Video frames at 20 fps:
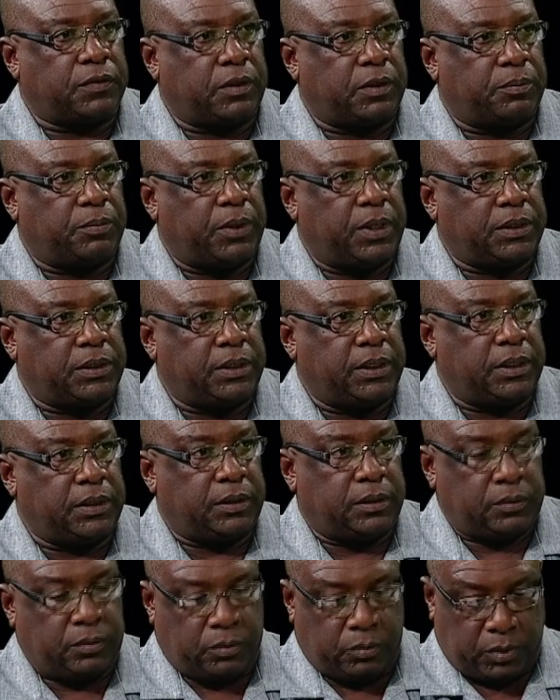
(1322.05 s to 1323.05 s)
of the
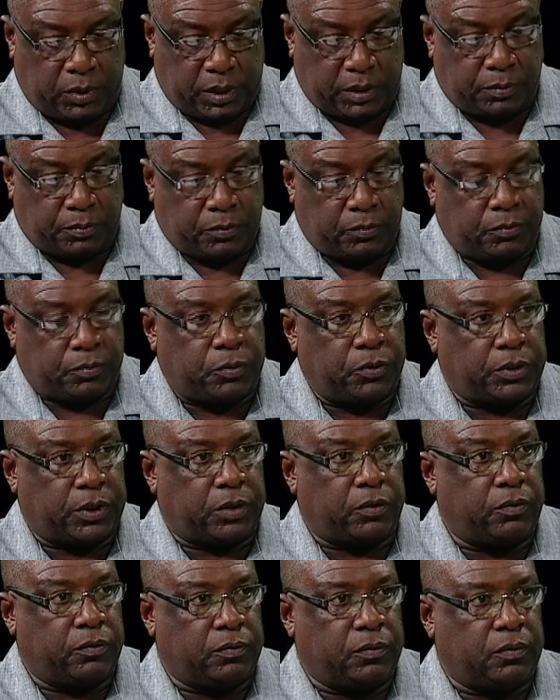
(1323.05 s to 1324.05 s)
President, that's
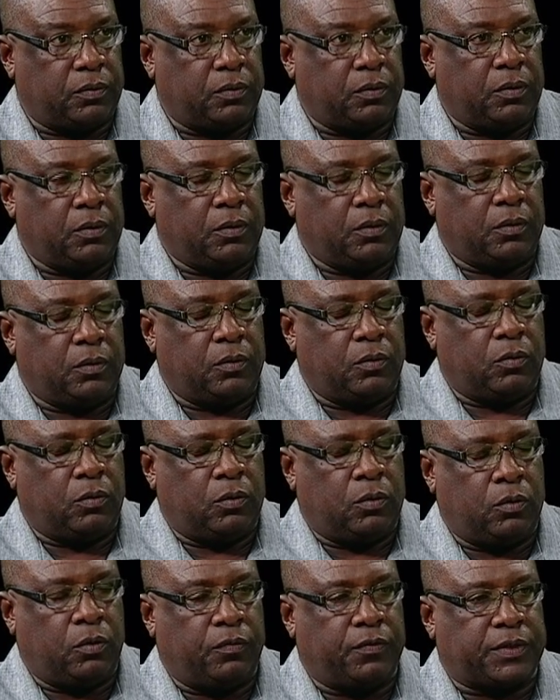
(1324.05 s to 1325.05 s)
project
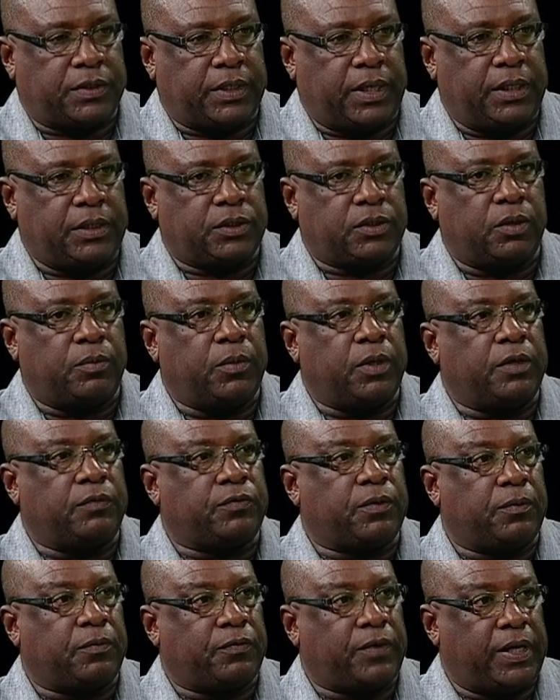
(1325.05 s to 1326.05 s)
oversight, somebody
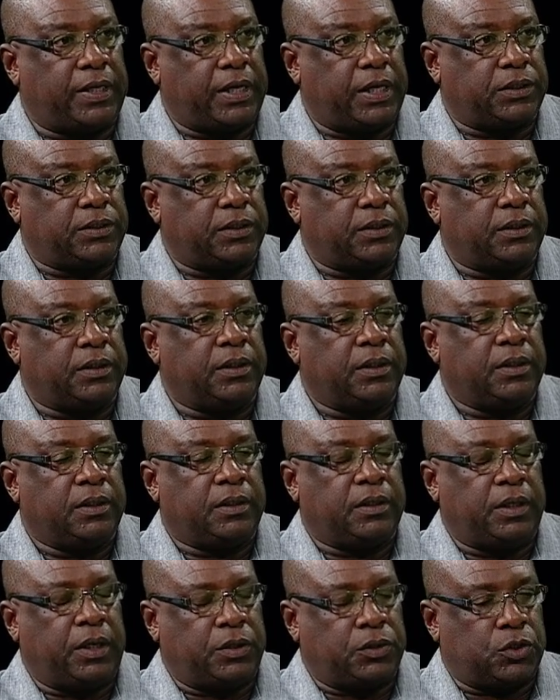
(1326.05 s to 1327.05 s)
from a financial
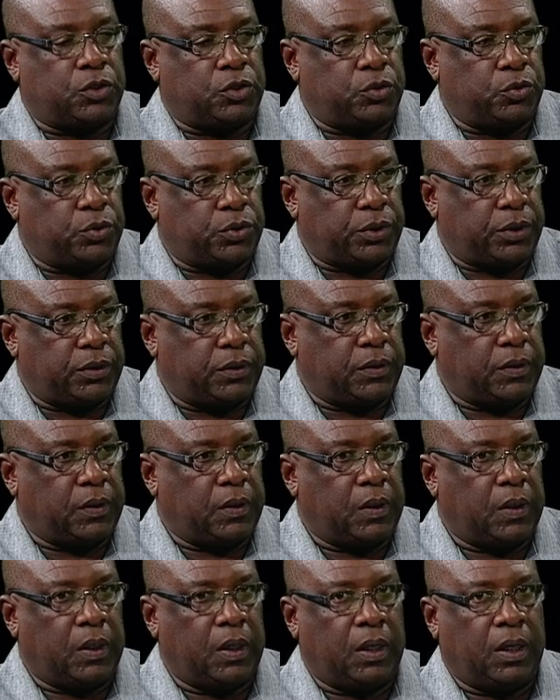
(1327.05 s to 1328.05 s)
institution,
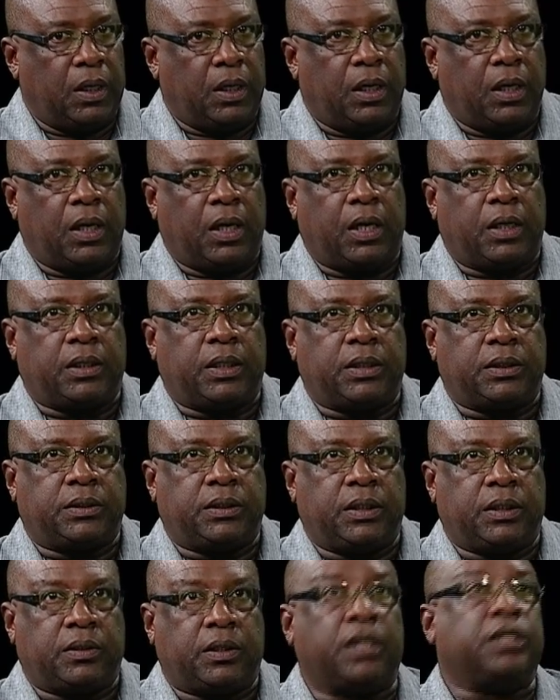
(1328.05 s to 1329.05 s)
and I
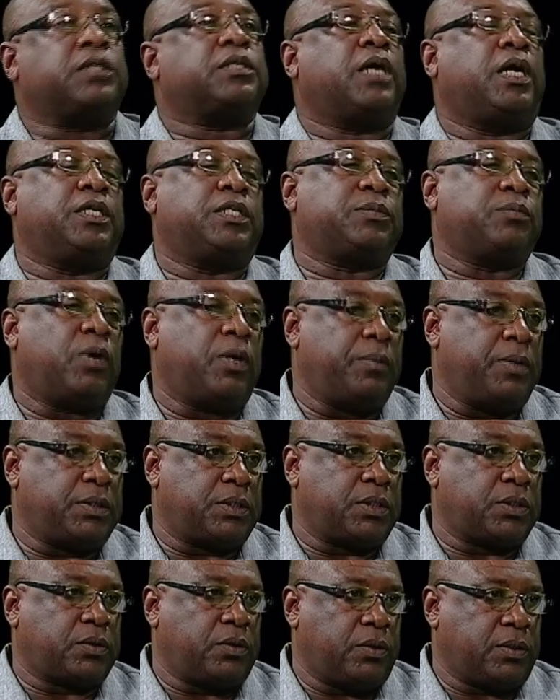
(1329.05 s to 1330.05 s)
think and the Small
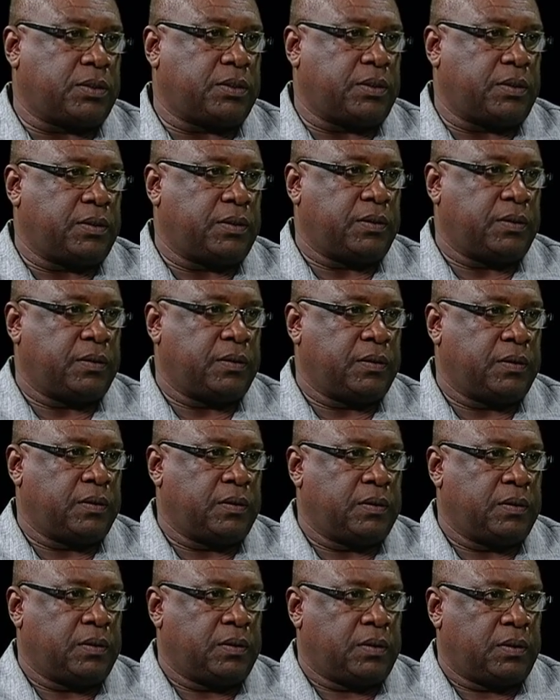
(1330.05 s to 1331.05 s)
Business Council.
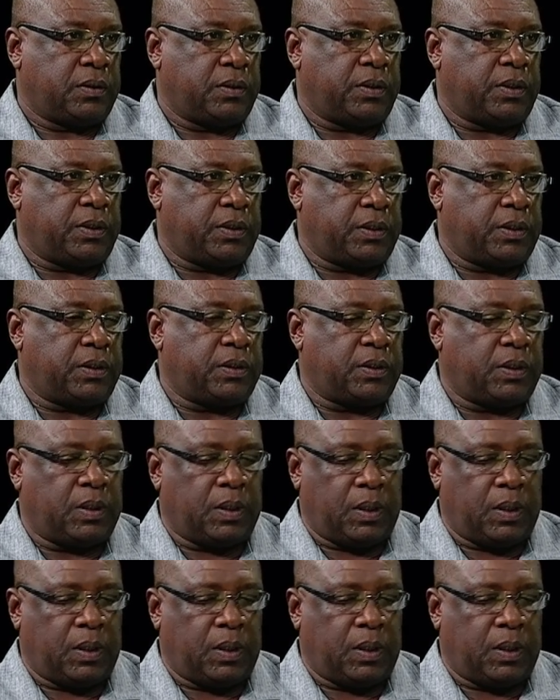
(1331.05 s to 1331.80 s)
And